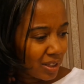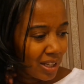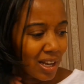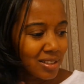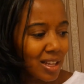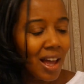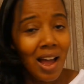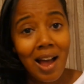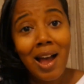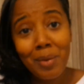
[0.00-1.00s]
and
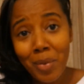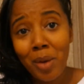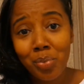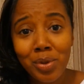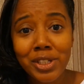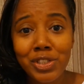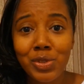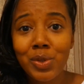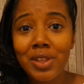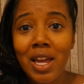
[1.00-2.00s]
I'm pretty
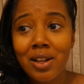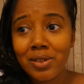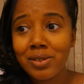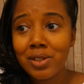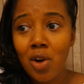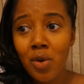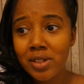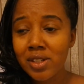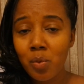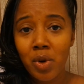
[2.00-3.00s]
sure that
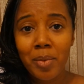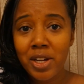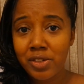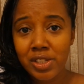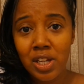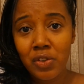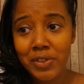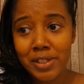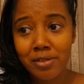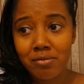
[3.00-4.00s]
going somewhere by
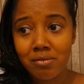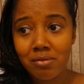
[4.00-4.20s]
yourself is,